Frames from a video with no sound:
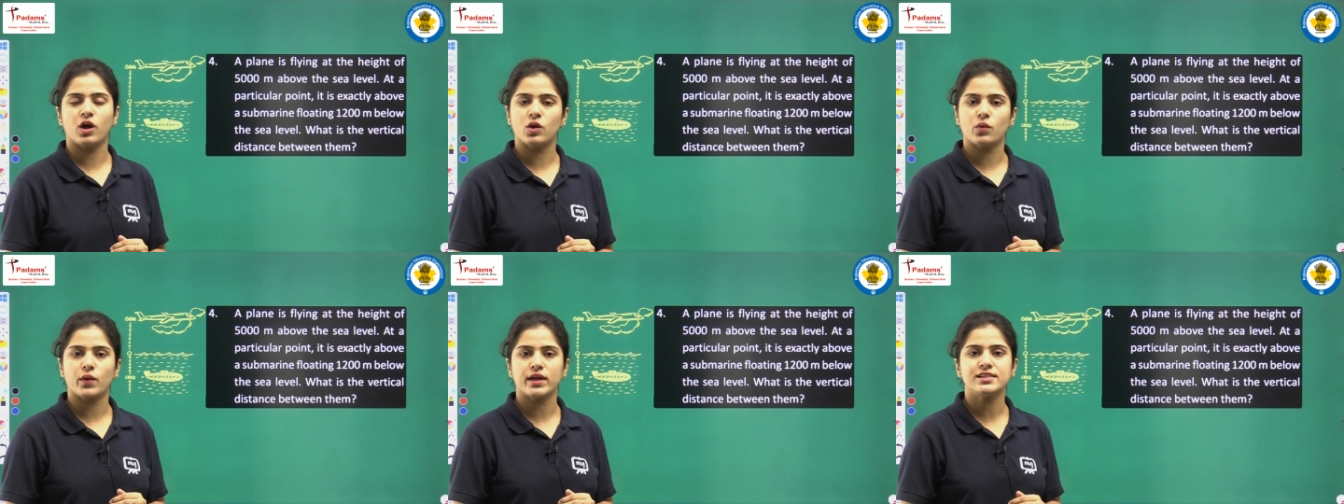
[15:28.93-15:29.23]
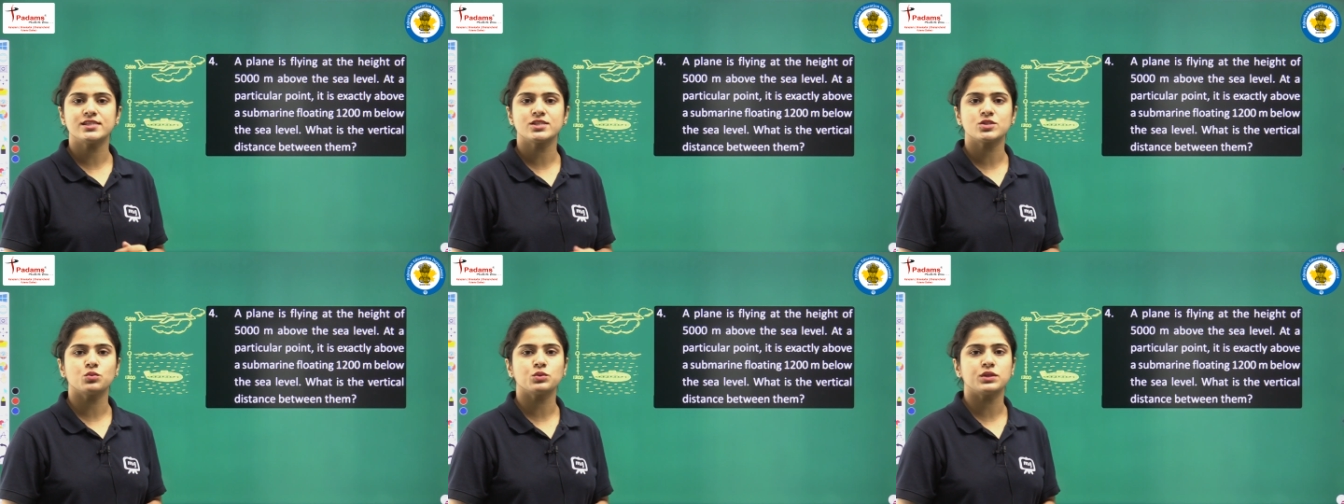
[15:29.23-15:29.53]

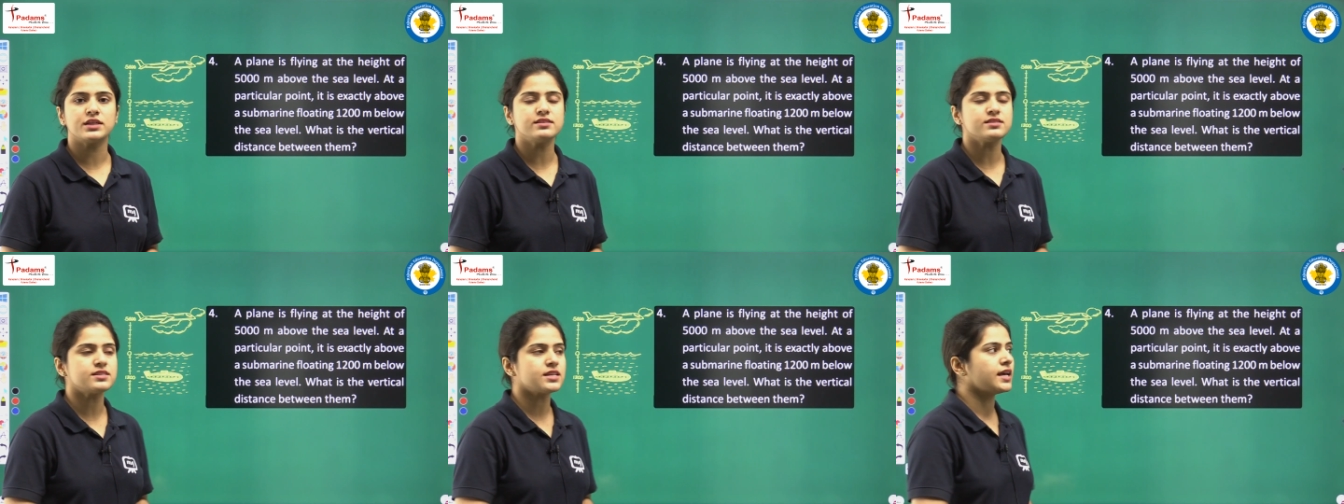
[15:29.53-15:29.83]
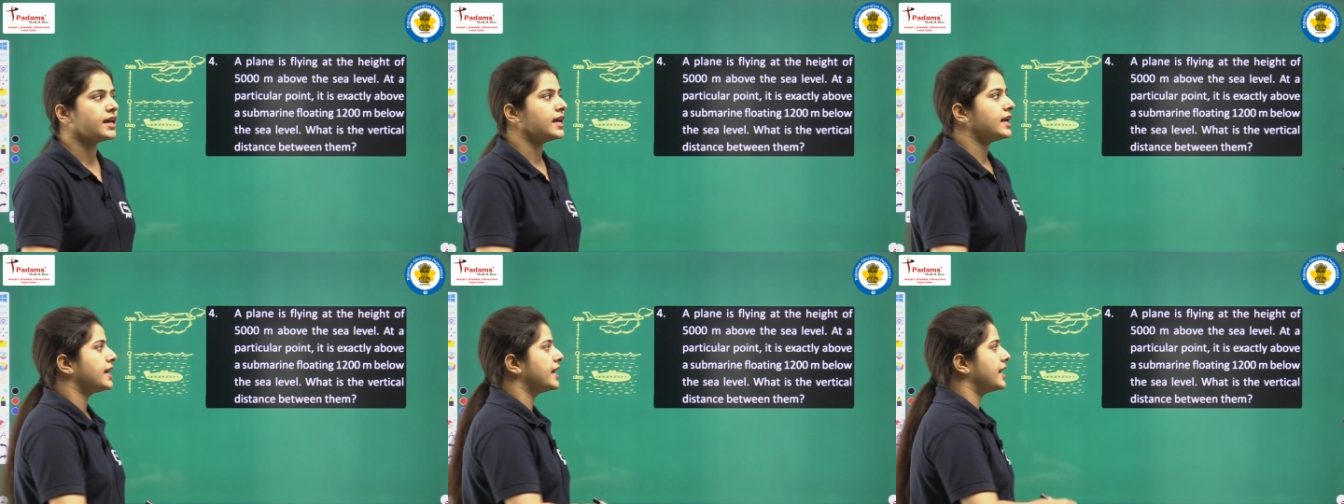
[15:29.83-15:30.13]
Alright students,
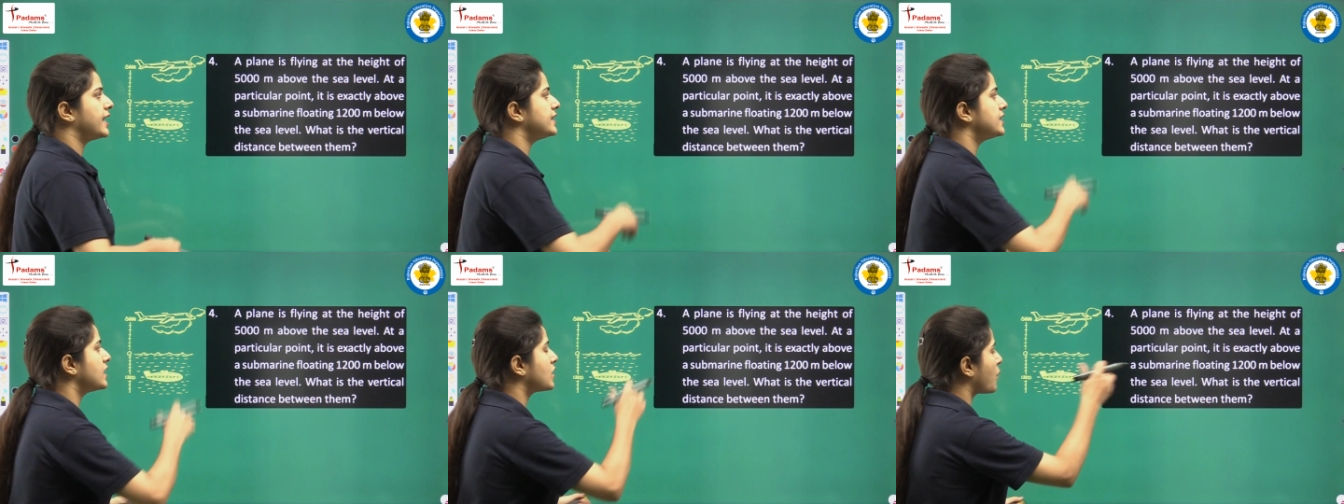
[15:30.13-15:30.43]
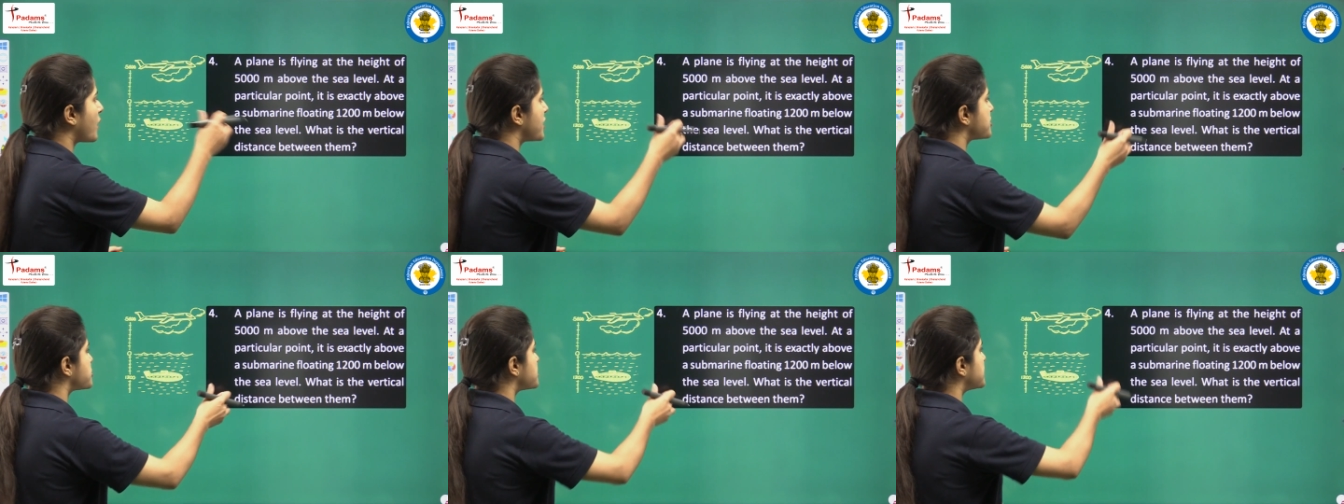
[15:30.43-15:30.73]
in the
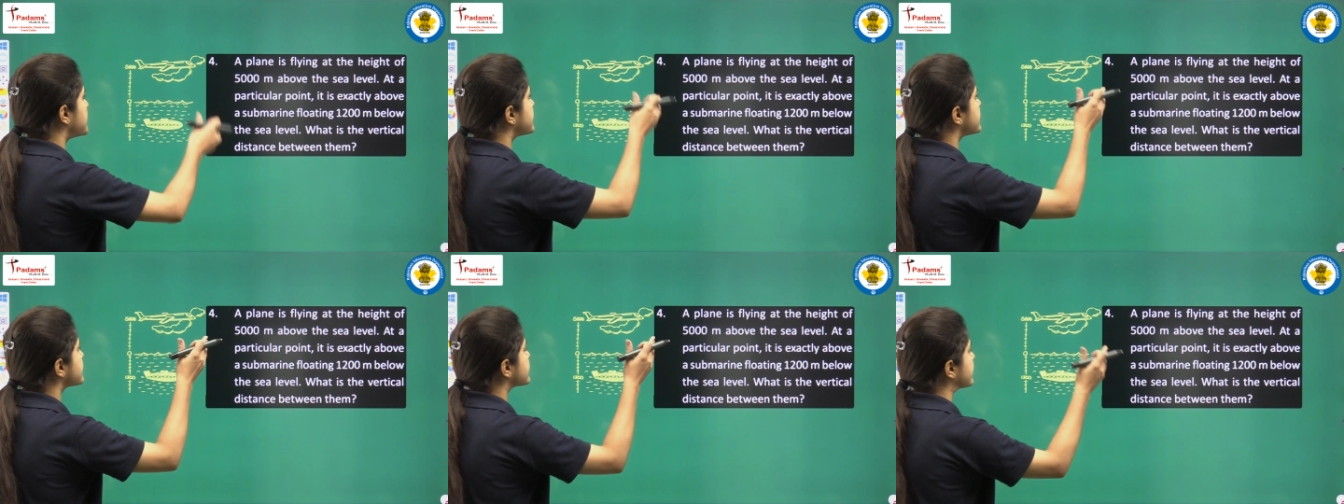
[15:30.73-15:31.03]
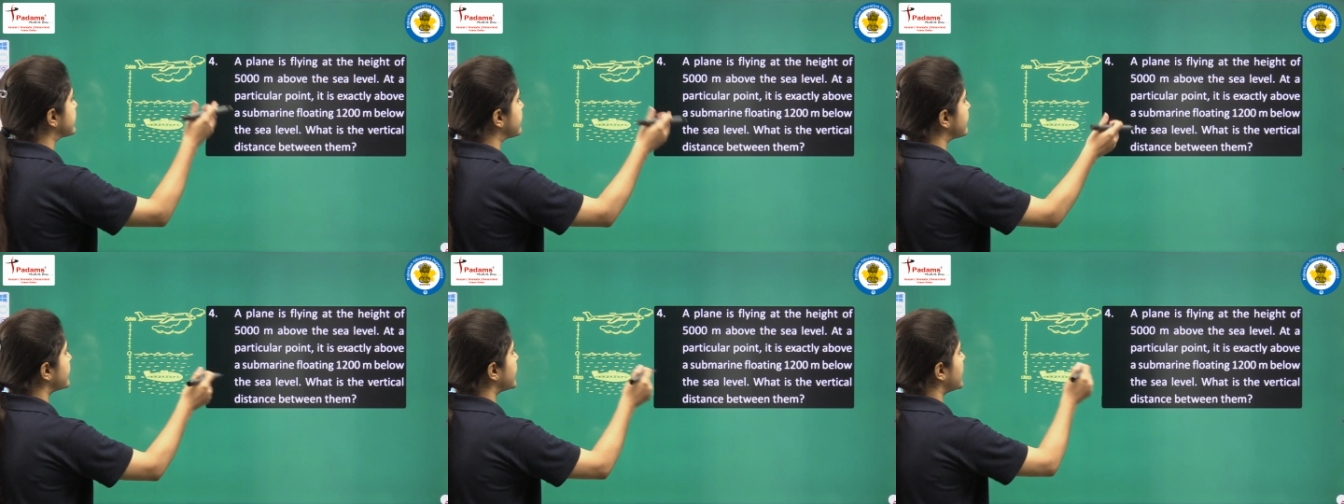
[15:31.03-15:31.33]
question it is
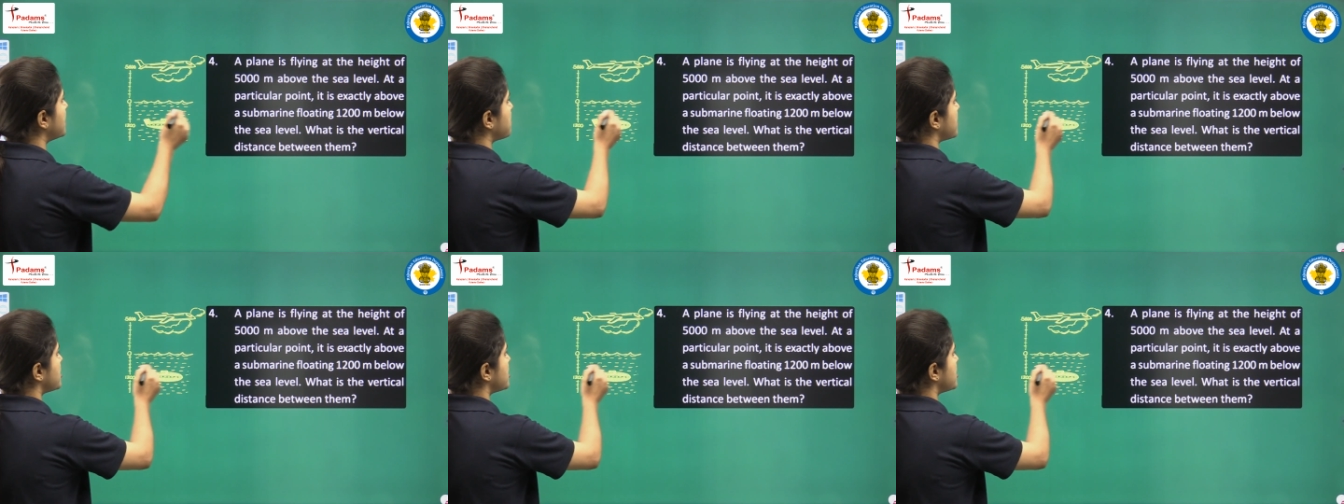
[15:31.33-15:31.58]
clearly